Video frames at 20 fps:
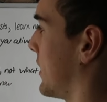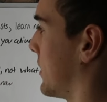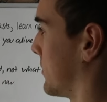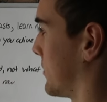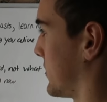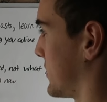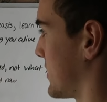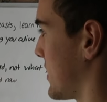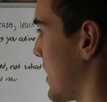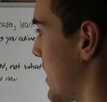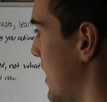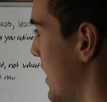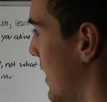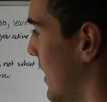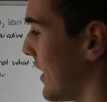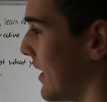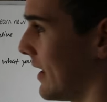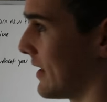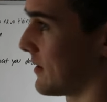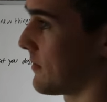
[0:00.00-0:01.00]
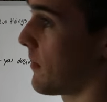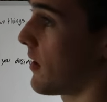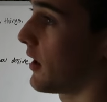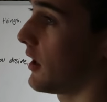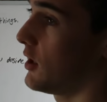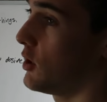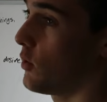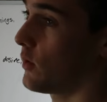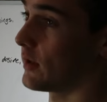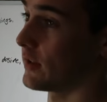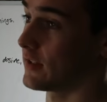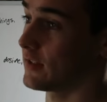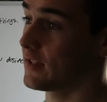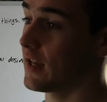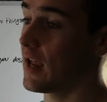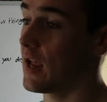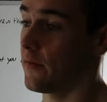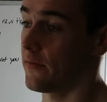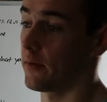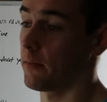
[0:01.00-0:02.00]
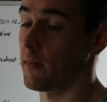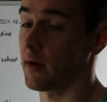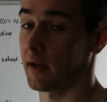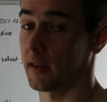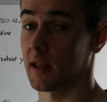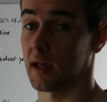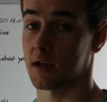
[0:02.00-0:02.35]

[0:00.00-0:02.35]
items is money you can save and money